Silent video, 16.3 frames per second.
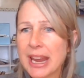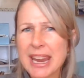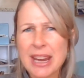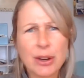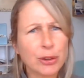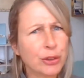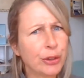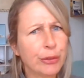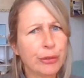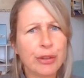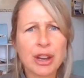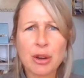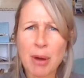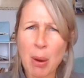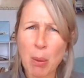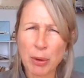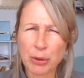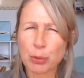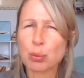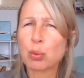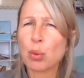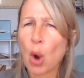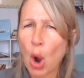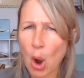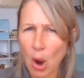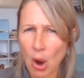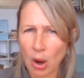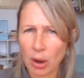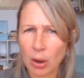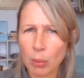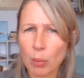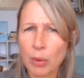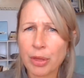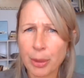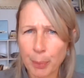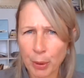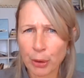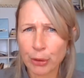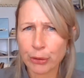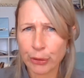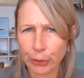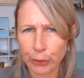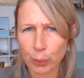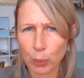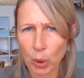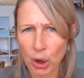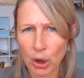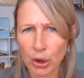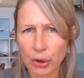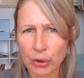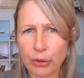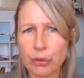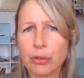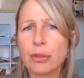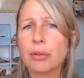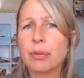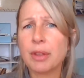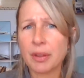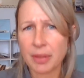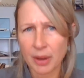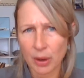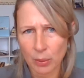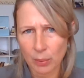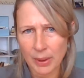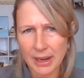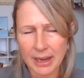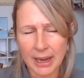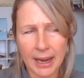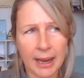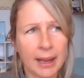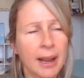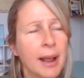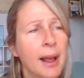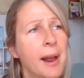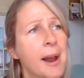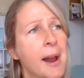figure out what's wrong with the person's words that they're reading,